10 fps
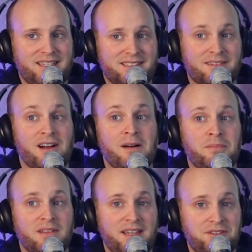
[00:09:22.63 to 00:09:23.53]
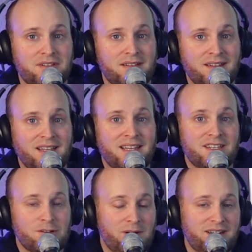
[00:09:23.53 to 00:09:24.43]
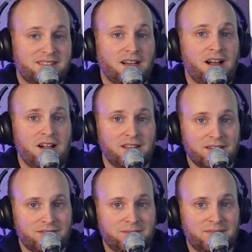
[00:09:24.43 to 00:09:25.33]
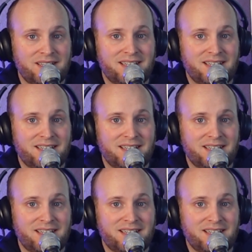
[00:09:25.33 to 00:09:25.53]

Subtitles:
is a compilation to where it's all of them.